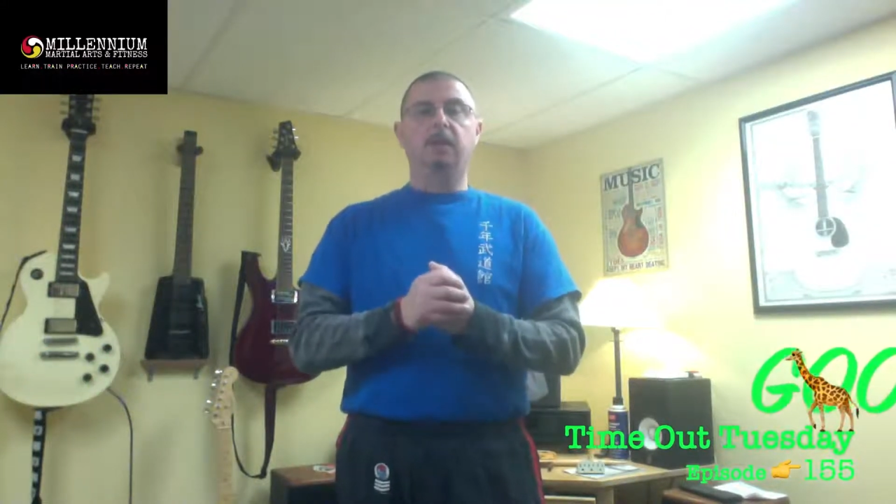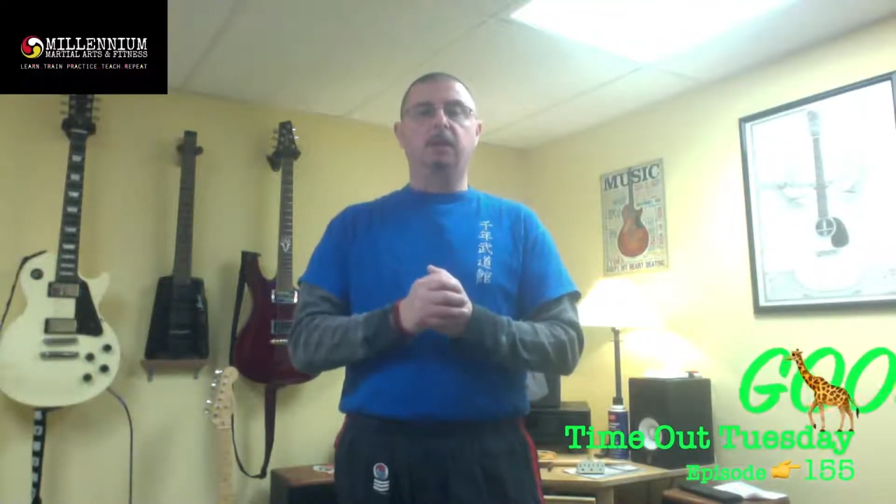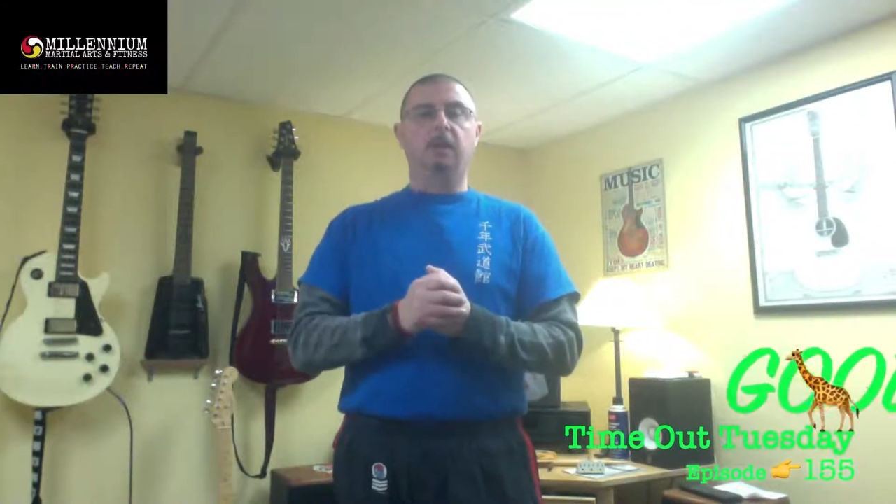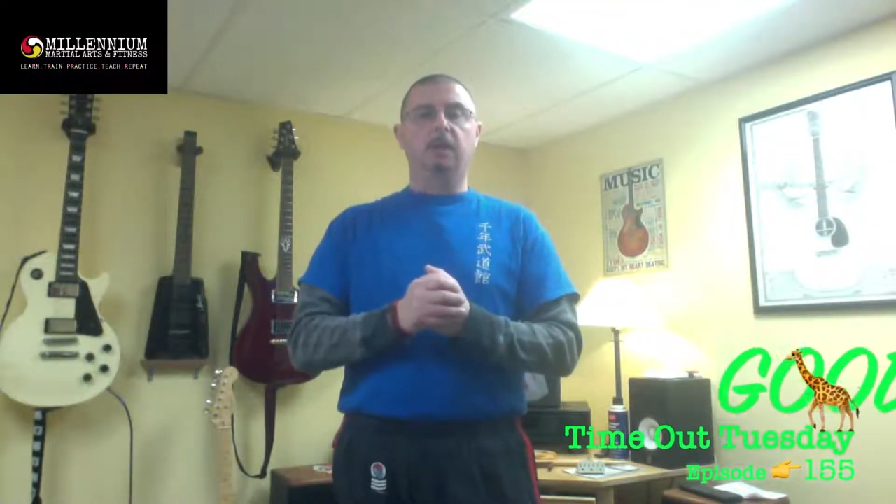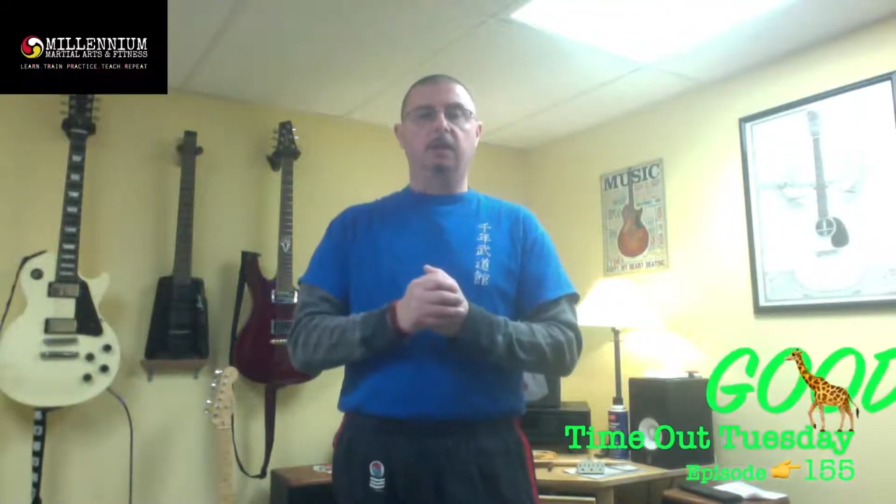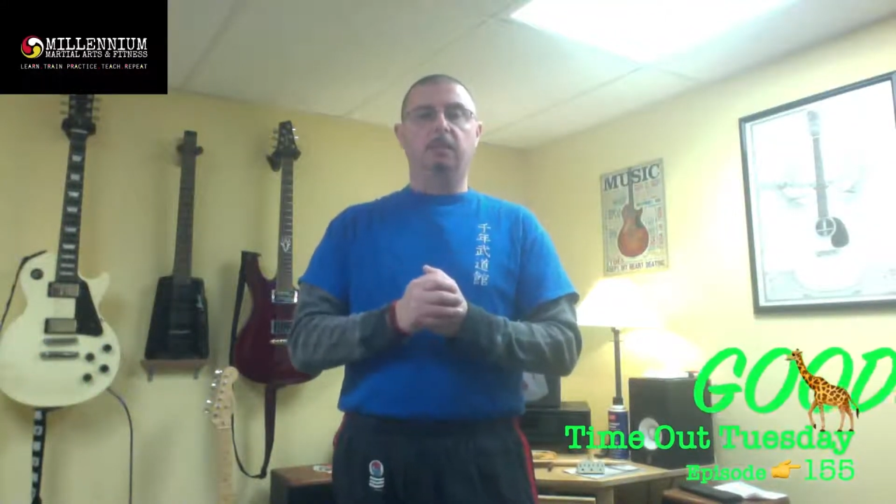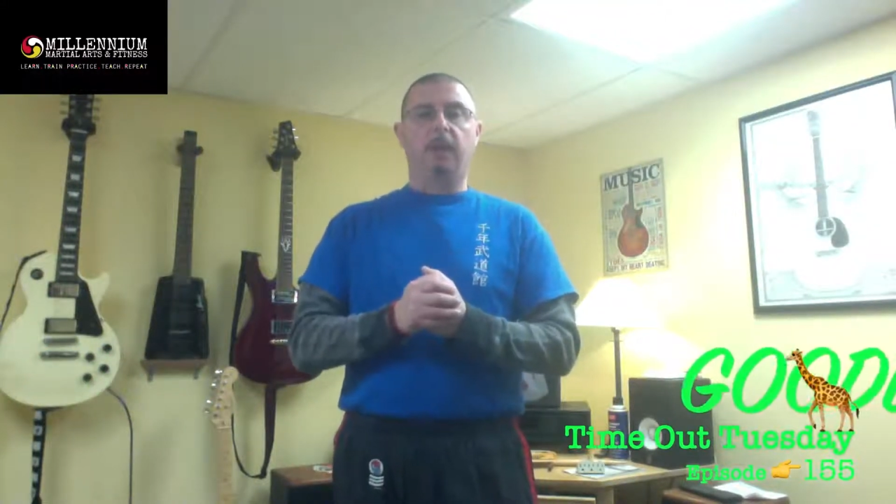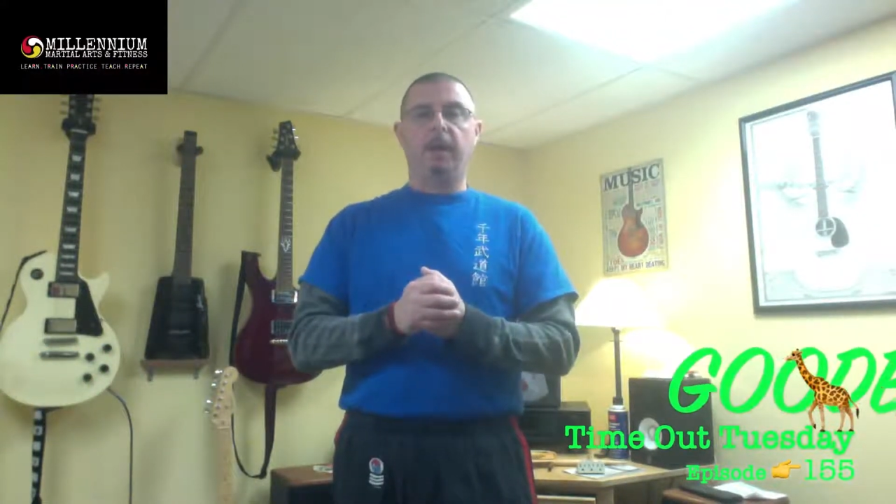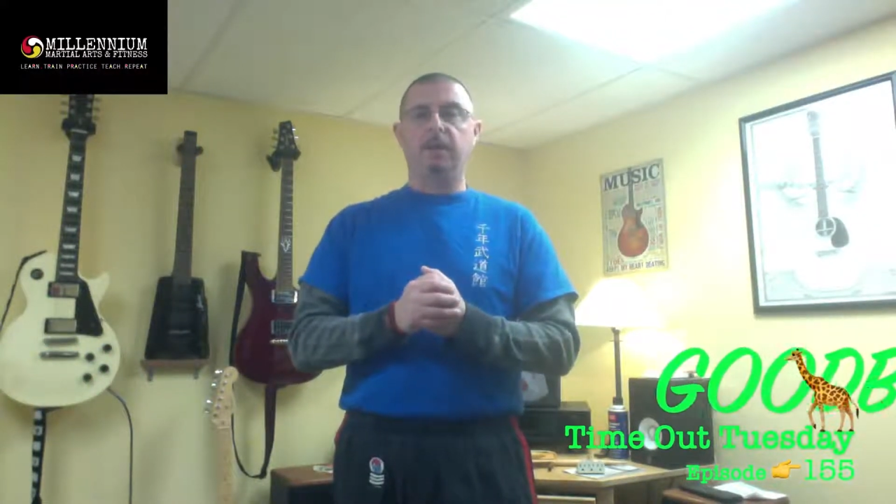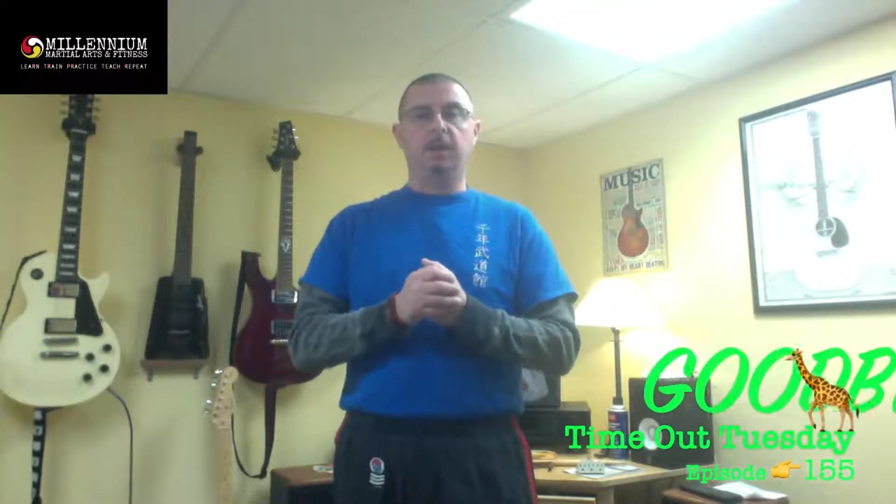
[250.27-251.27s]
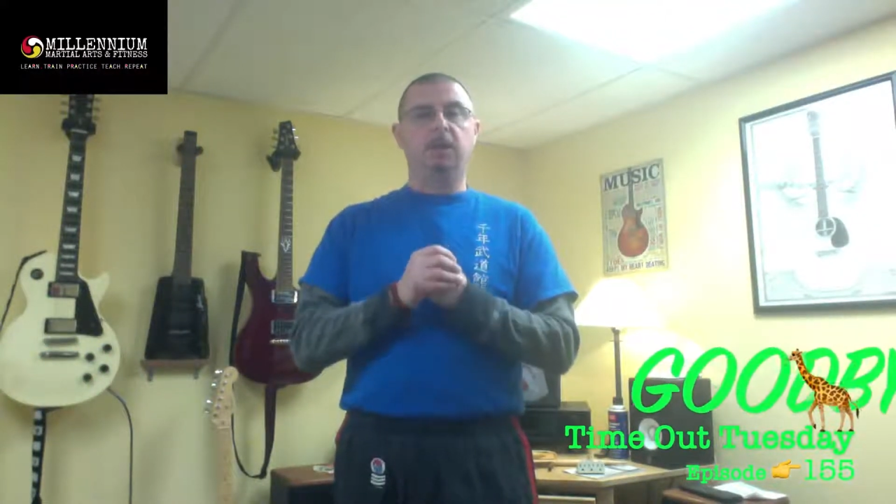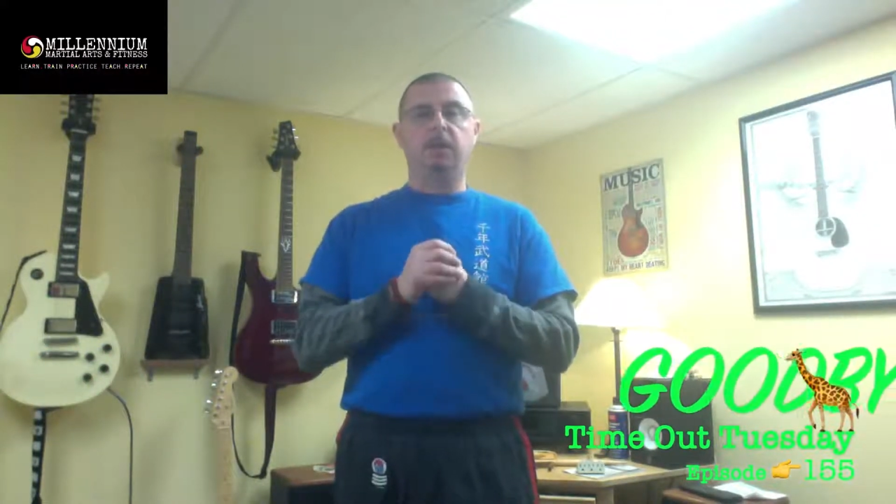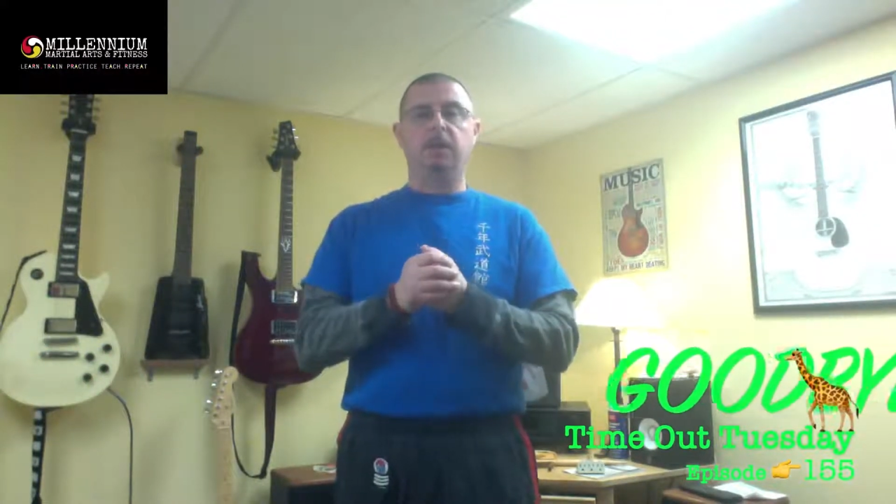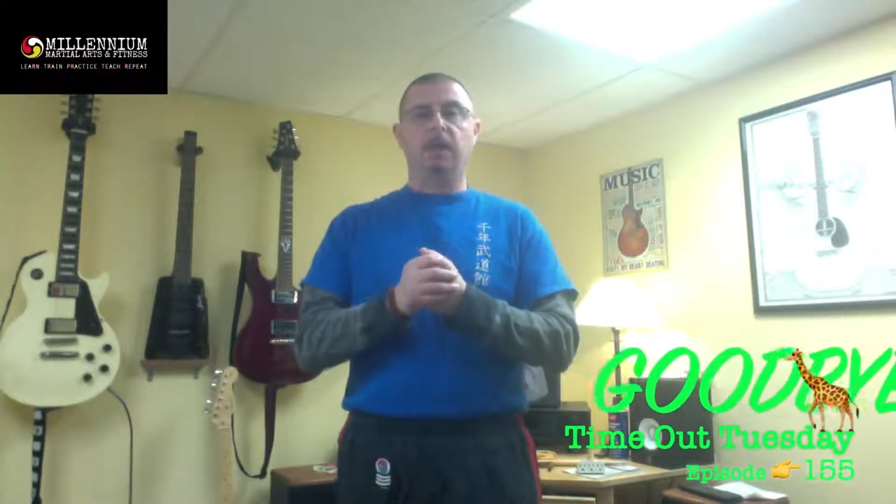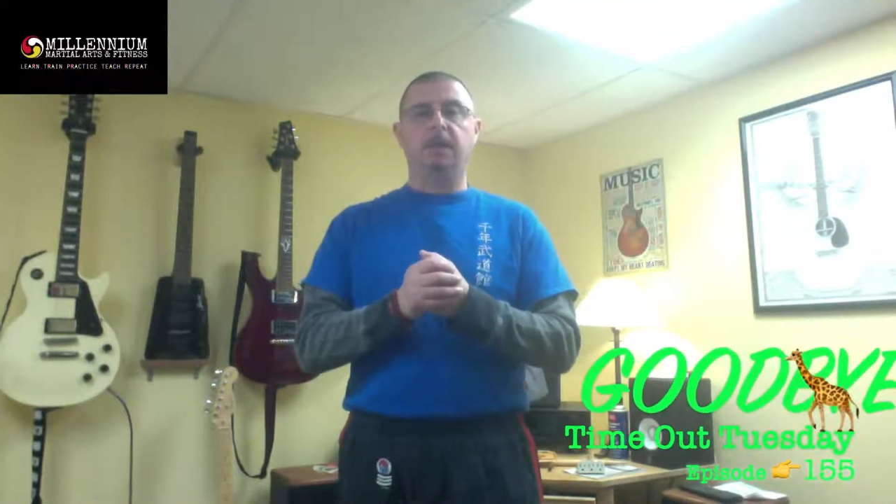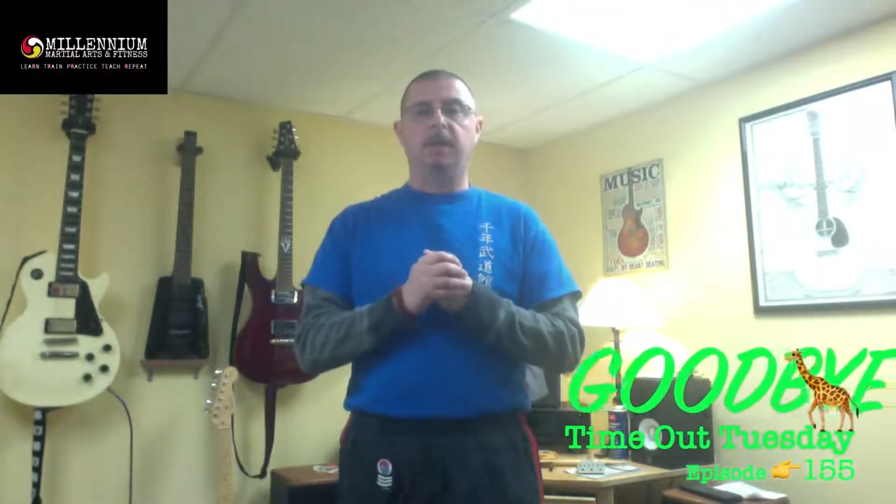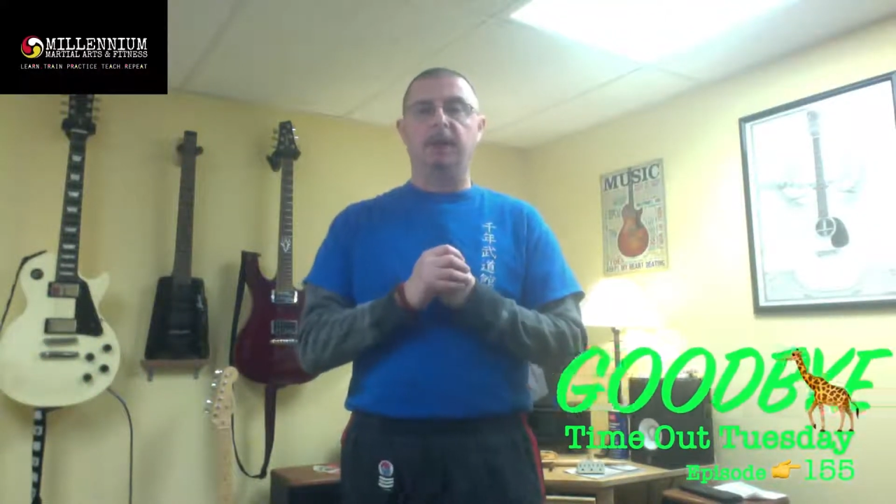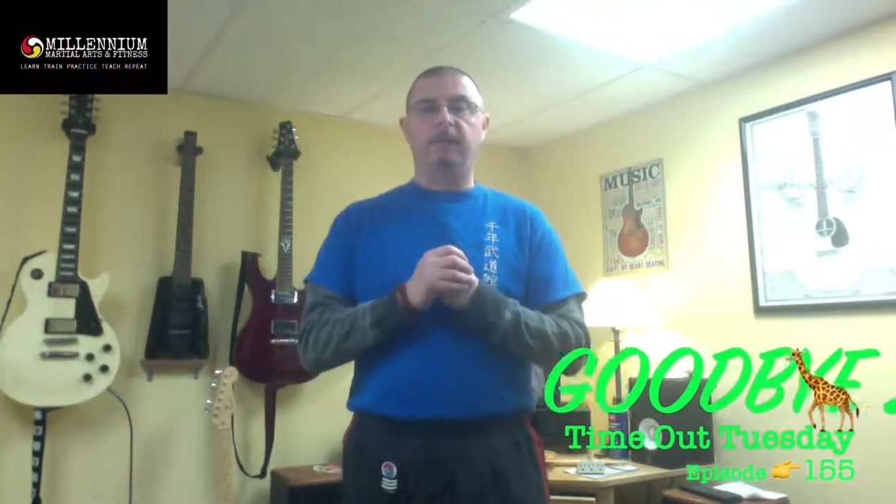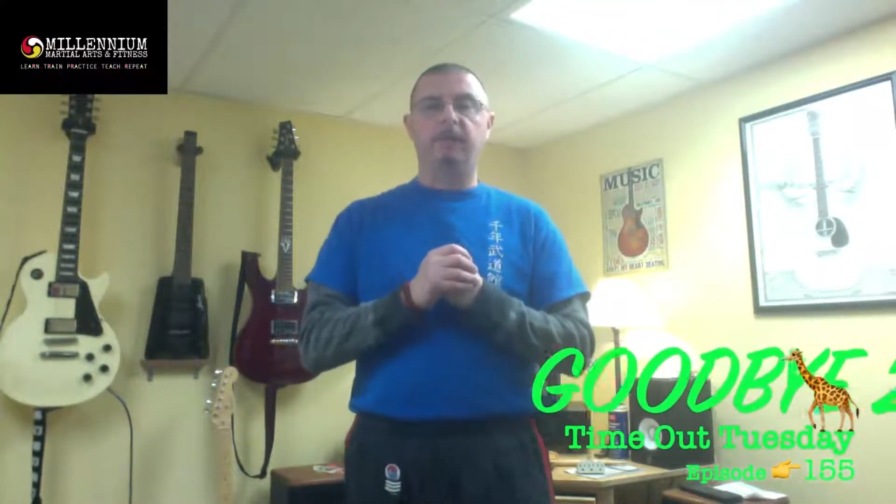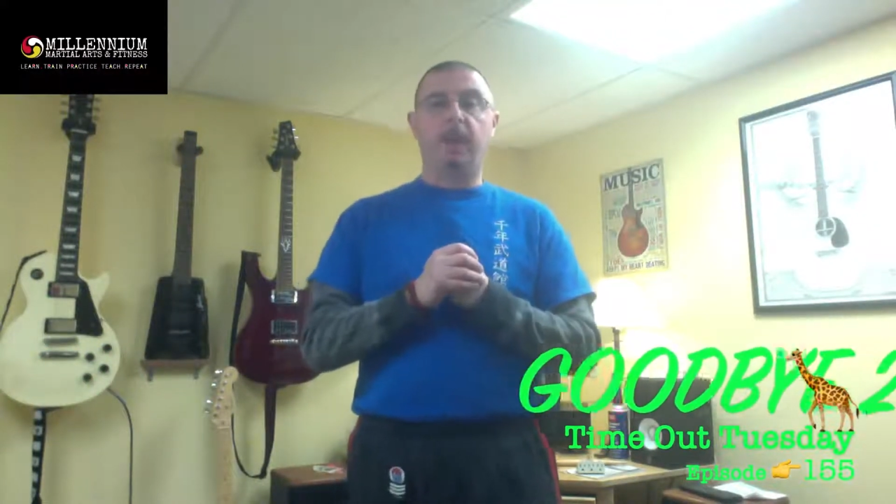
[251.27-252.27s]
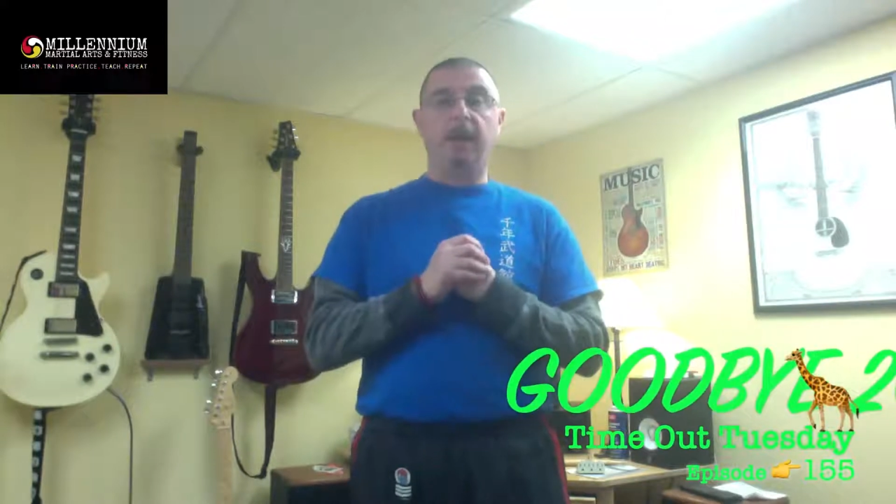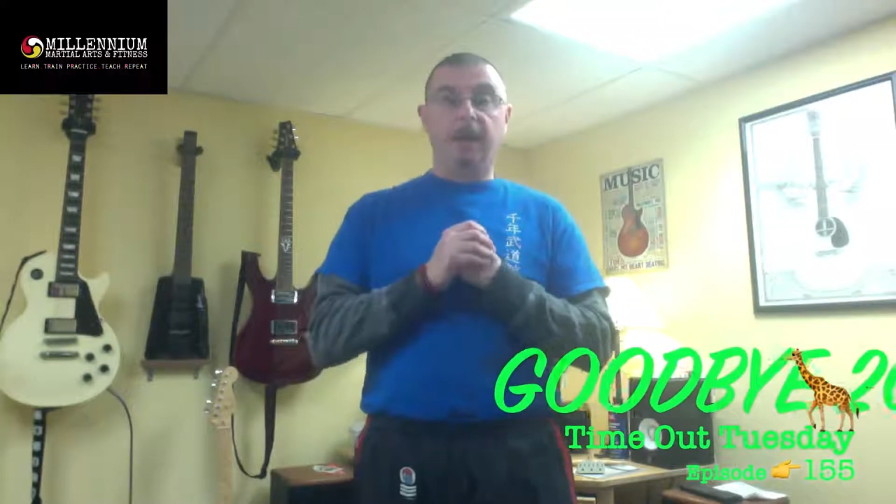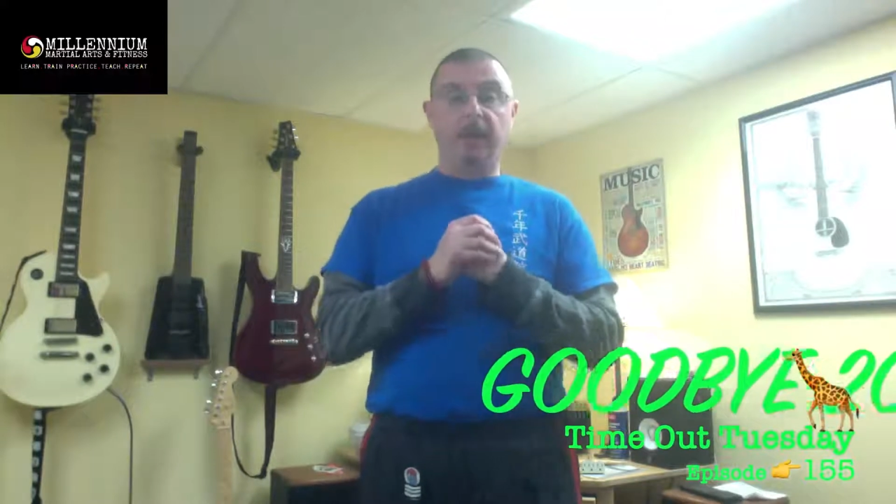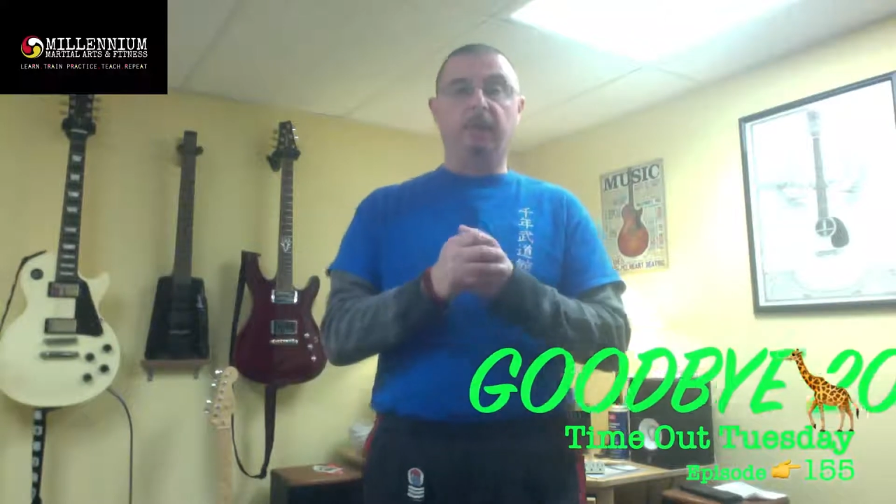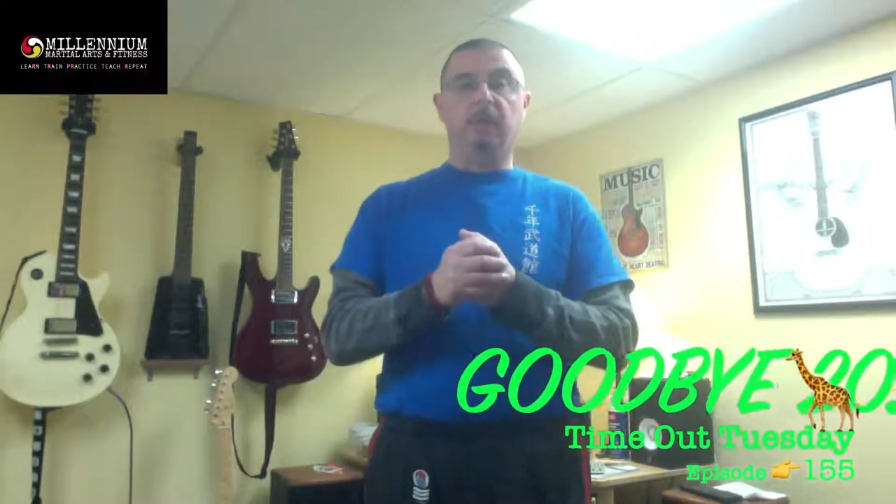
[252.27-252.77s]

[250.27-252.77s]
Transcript: this year by just suggesting that everybody give a